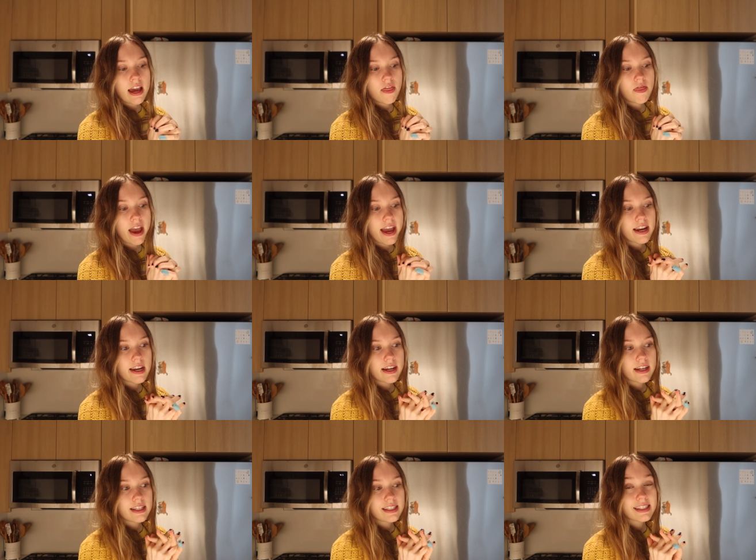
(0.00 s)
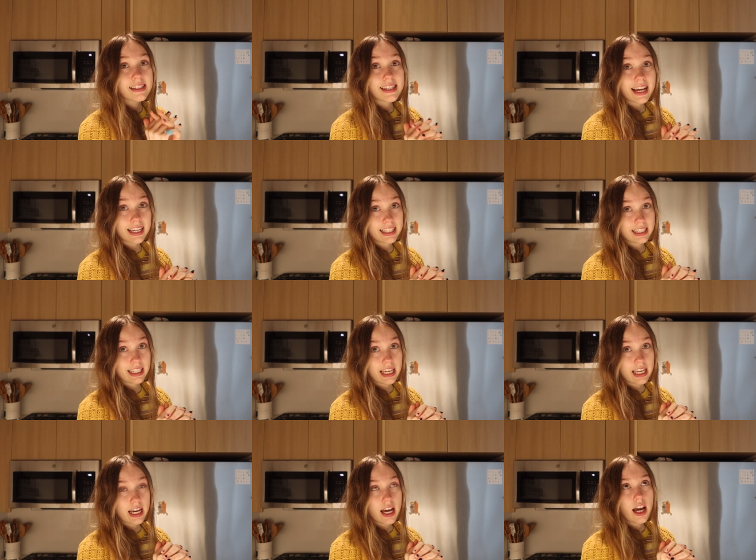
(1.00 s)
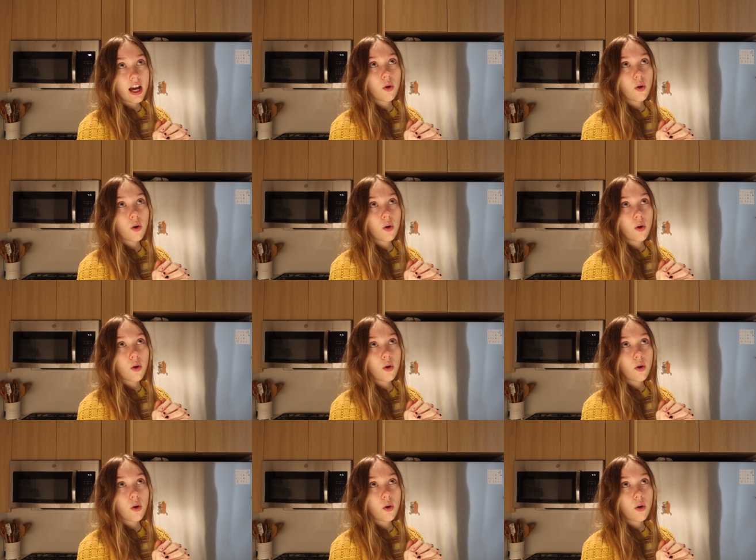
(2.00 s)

Then, secondly,